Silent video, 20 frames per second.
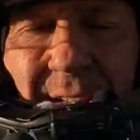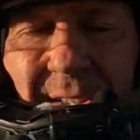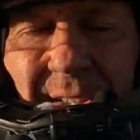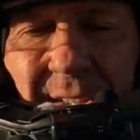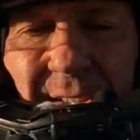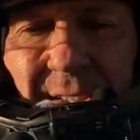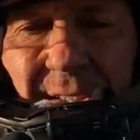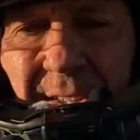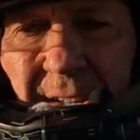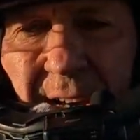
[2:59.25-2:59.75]

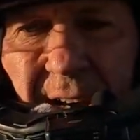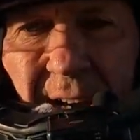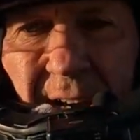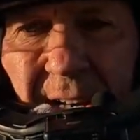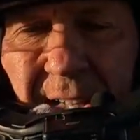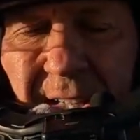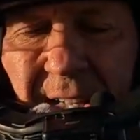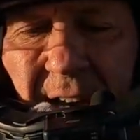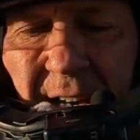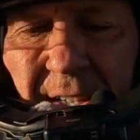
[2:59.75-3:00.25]
this is
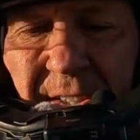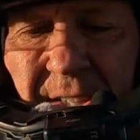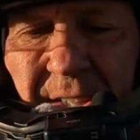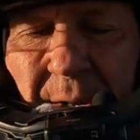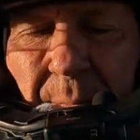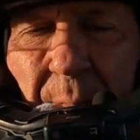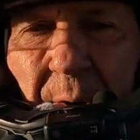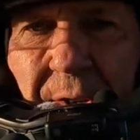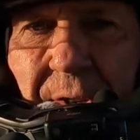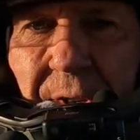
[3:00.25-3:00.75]
test
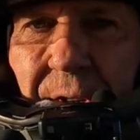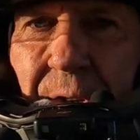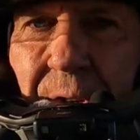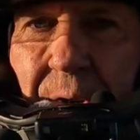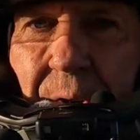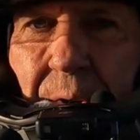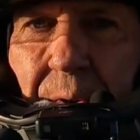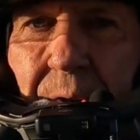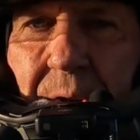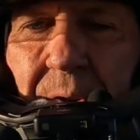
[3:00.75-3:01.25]
number
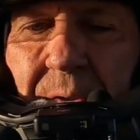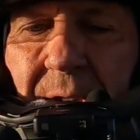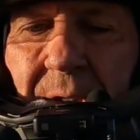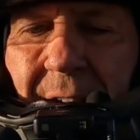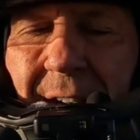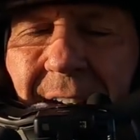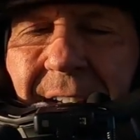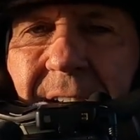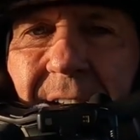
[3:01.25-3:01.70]
2 using the